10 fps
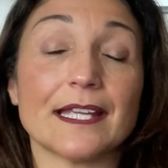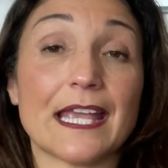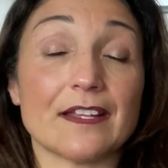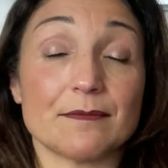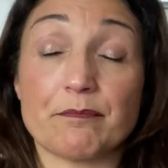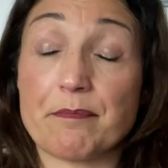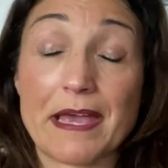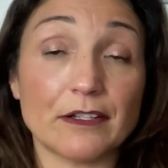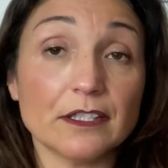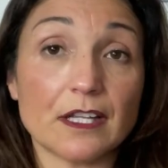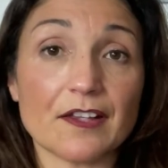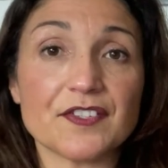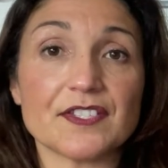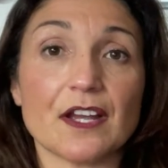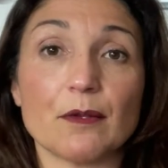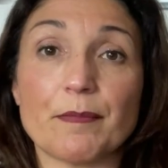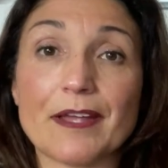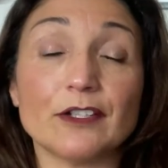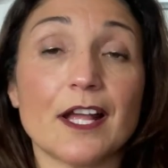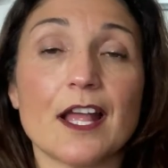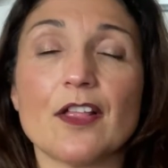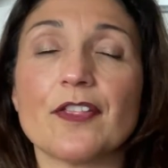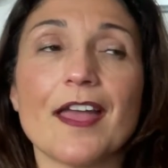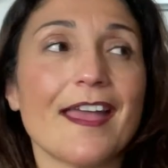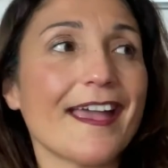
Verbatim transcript: I gained better lifestyle, better health,